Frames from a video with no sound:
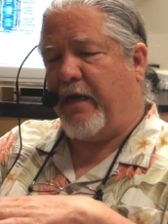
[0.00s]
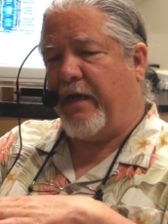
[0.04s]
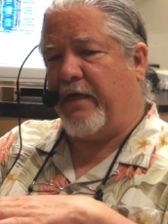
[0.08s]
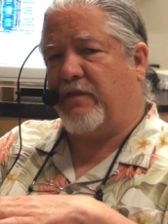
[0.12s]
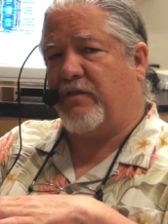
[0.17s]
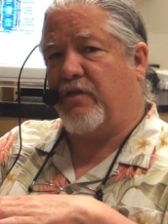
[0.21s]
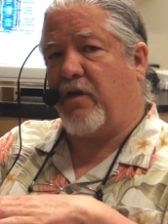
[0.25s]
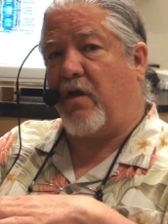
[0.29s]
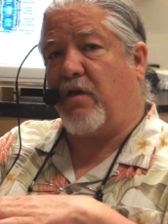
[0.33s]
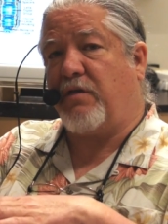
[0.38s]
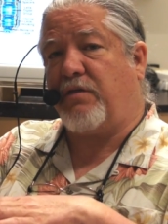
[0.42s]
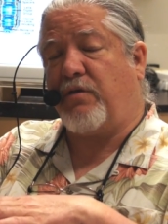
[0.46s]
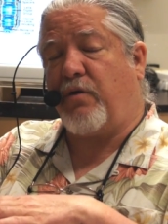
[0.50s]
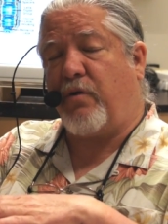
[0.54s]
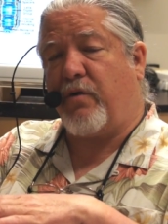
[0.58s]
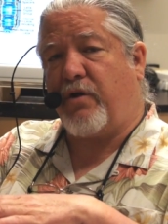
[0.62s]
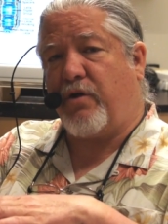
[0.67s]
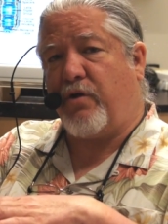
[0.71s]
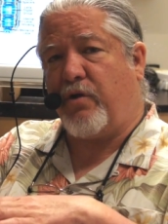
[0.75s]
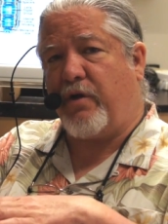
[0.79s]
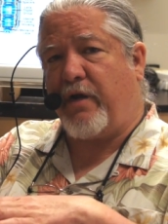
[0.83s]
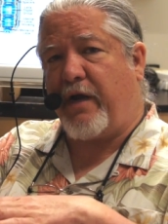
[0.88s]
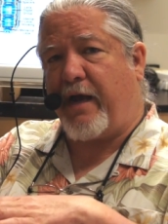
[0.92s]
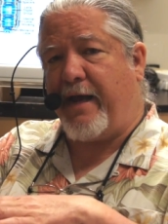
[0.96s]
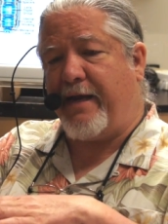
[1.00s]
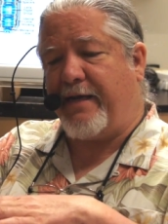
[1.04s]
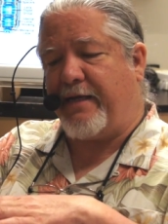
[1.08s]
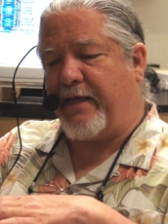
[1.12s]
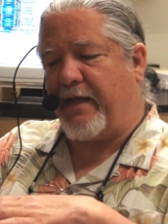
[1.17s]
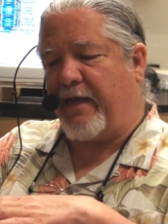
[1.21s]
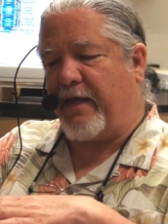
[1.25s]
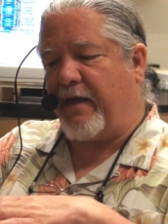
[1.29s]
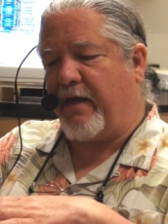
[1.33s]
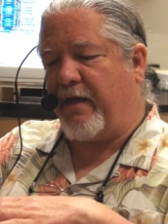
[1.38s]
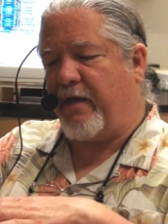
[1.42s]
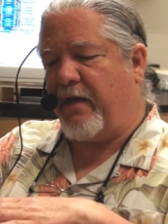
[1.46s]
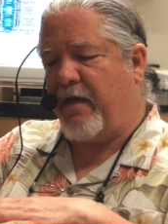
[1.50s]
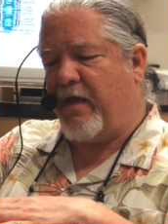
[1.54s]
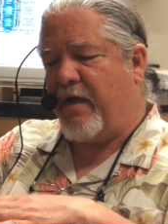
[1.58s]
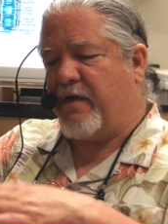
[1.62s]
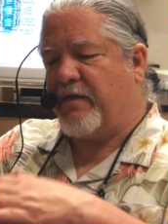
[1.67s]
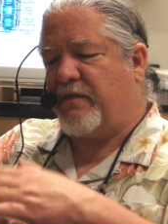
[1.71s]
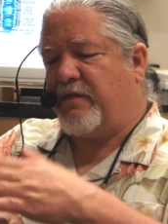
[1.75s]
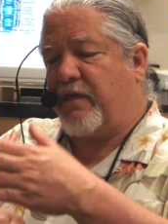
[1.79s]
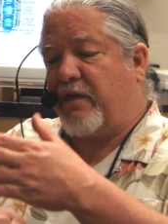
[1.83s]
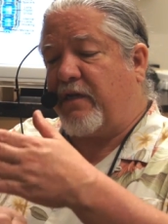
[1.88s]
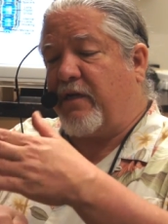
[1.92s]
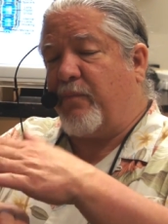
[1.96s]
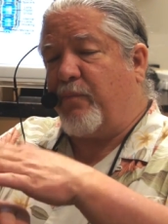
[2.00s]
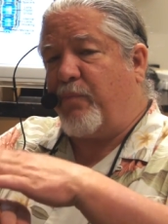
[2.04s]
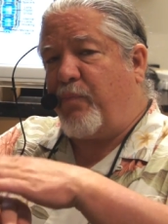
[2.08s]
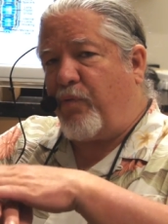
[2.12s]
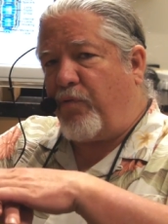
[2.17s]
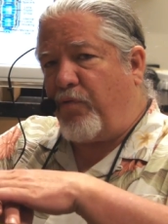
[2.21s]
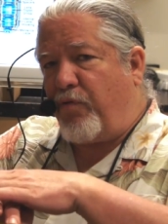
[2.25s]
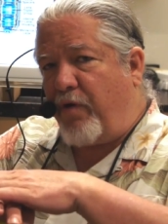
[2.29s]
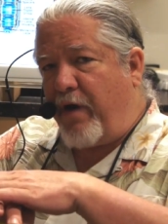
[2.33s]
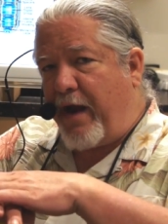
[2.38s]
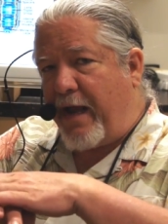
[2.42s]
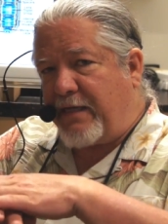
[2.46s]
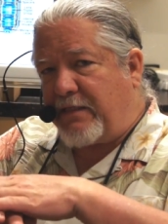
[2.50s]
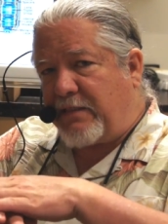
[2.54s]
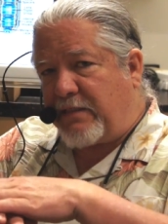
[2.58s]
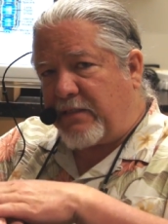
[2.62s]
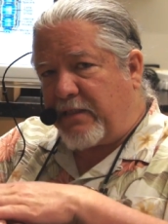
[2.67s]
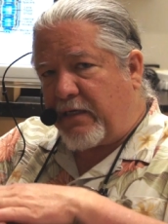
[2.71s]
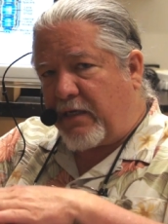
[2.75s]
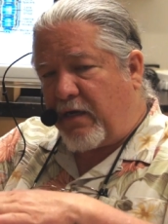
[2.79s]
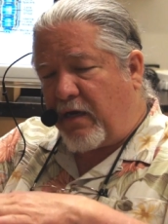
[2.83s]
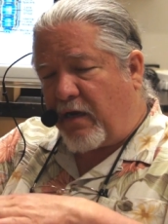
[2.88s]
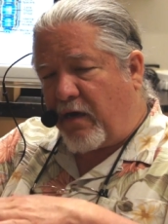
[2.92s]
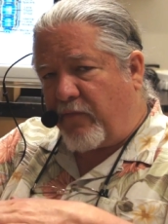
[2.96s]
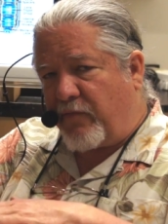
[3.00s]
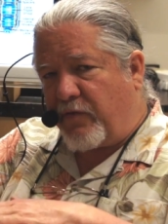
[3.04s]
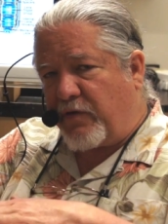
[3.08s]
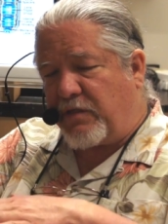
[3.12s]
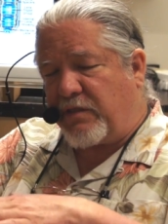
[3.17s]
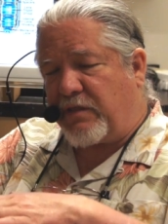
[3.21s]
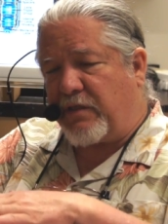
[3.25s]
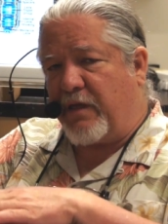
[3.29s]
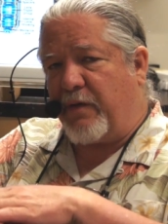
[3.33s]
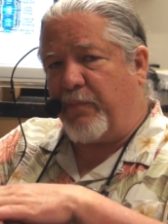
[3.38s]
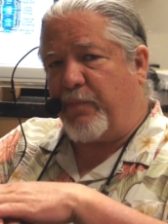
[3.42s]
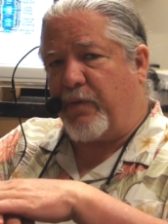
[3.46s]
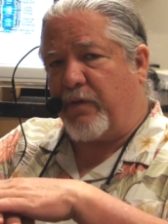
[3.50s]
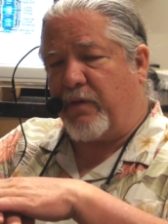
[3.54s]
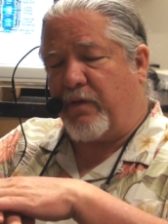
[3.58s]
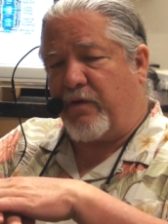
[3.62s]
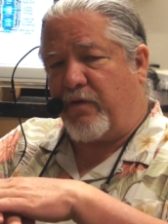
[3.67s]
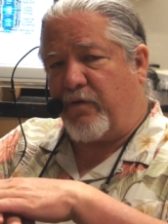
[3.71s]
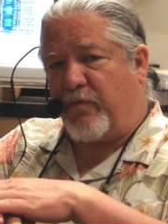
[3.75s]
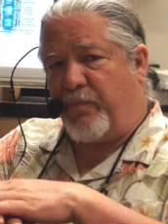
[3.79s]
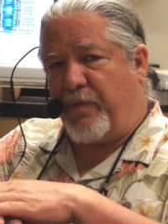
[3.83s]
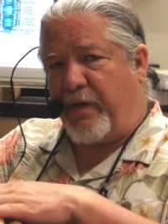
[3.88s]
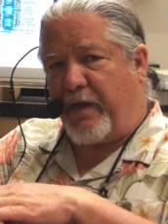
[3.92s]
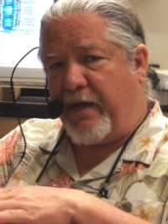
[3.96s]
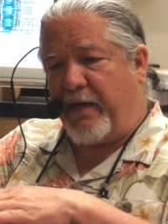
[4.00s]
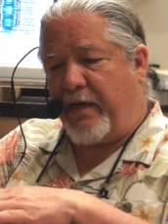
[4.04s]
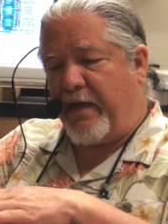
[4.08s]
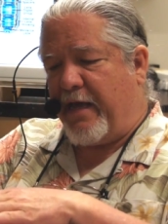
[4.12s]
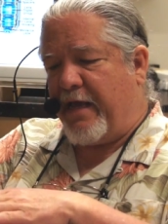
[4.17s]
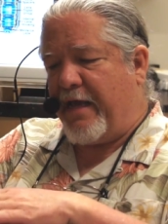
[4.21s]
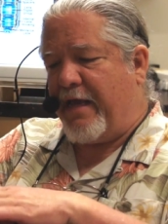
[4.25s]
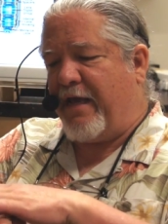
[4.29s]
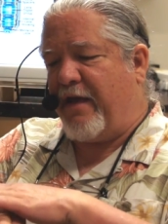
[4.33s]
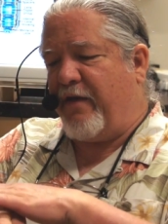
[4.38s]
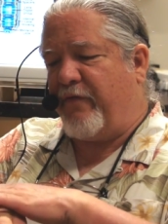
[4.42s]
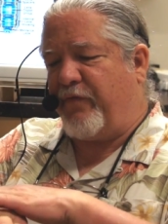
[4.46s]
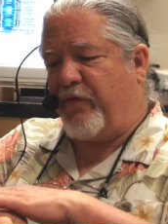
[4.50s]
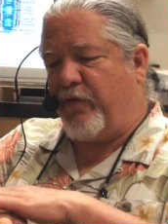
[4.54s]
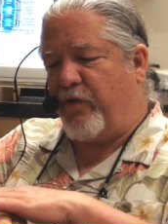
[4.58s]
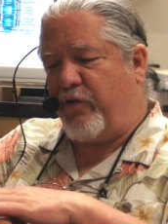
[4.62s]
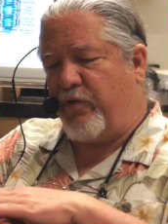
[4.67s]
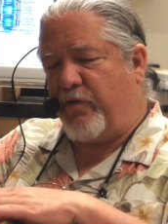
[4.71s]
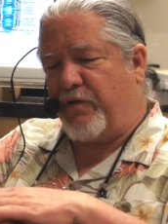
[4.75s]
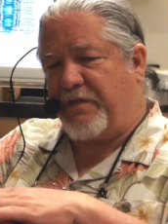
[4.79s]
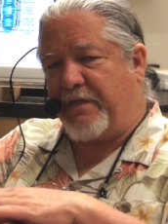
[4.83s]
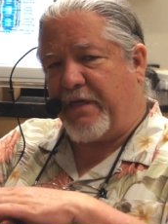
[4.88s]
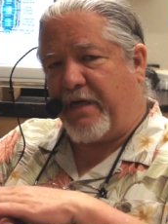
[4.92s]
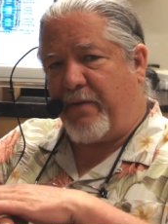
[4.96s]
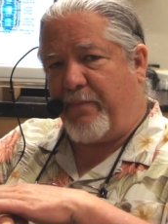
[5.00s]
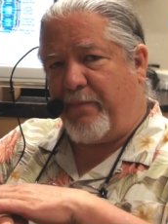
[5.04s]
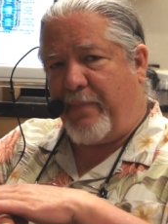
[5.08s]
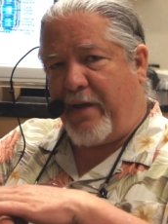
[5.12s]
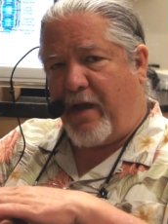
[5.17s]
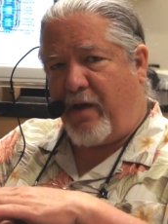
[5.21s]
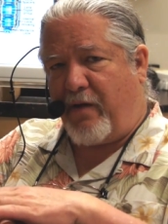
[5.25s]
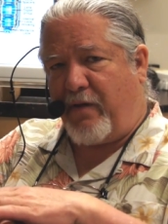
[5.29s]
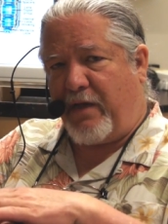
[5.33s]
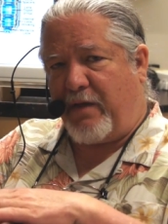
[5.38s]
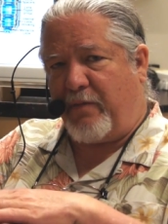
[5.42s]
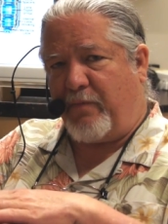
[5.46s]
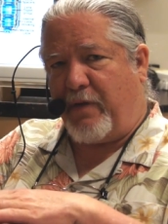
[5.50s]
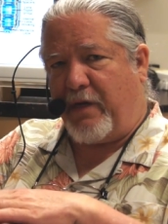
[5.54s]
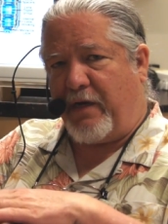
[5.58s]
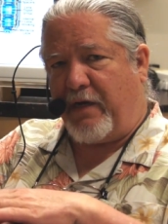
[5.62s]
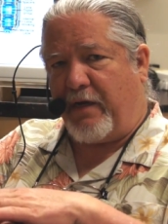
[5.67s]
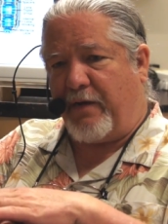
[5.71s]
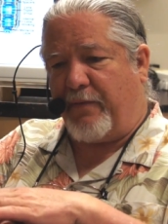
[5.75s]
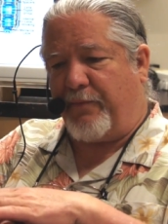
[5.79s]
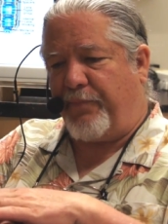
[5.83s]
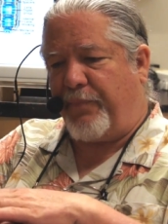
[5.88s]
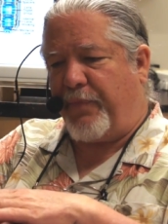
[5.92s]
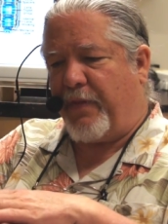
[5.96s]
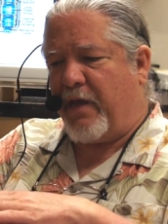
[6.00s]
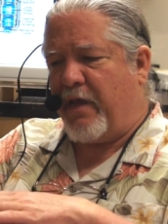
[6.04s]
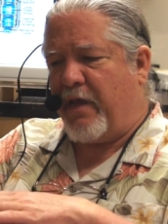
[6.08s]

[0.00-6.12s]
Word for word: It's also a good idea to compress the cover slip a little bit if you're using a mounting medium.